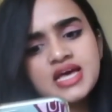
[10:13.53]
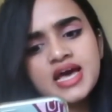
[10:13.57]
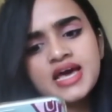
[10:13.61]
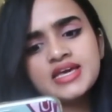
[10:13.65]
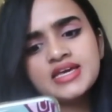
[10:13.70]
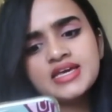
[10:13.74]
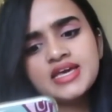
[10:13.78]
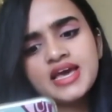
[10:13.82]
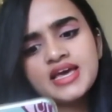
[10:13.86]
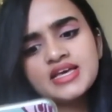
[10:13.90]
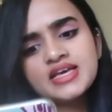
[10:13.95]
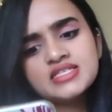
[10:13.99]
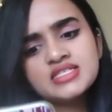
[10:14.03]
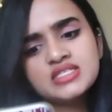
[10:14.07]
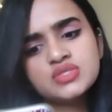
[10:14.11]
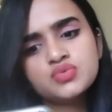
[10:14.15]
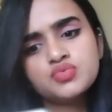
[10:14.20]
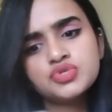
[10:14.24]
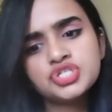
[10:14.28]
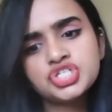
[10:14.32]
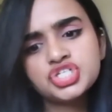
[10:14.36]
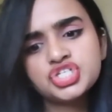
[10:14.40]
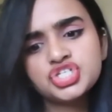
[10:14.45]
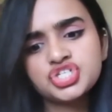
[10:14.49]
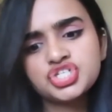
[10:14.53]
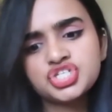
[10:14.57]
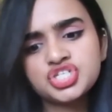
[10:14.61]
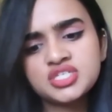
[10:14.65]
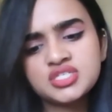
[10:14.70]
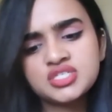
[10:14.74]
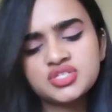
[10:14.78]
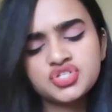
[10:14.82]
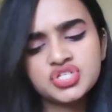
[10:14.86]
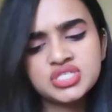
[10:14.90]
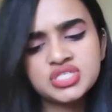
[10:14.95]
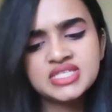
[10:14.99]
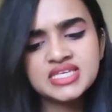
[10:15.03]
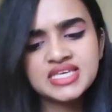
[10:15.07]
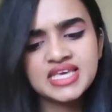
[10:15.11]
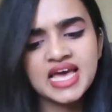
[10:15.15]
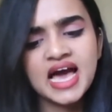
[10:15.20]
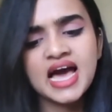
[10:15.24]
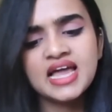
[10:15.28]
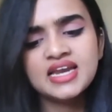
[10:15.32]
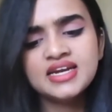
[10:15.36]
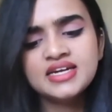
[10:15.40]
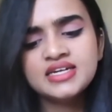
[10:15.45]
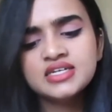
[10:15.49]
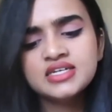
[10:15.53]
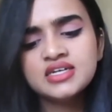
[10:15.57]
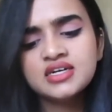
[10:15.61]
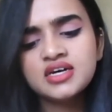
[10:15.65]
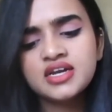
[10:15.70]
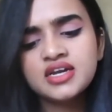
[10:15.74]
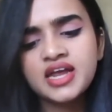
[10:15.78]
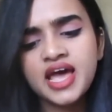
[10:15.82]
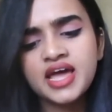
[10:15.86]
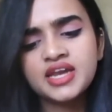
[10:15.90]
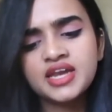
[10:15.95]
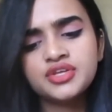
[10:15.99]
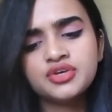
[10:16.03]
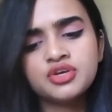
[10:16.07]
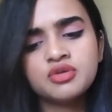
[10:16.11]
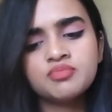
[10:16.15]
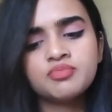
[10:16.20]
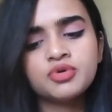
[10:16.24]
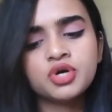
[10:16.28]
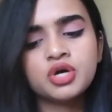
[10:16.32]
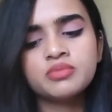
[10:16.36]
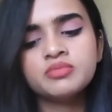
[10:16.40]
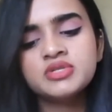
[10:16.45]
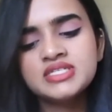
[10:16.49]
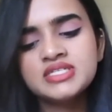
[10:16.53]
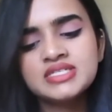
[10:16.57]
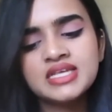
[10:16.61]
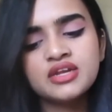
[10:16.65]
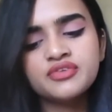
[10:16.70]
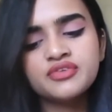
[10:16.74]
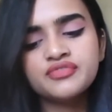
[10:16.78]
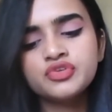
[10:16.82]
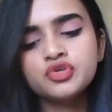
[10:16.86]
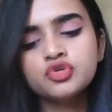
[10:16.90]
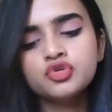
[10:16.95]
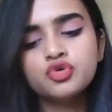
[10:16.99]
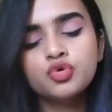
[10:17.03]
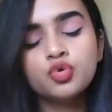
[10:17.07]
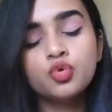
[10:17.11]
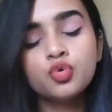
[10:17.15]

I guess, which is just the calendar, and you could probably set a few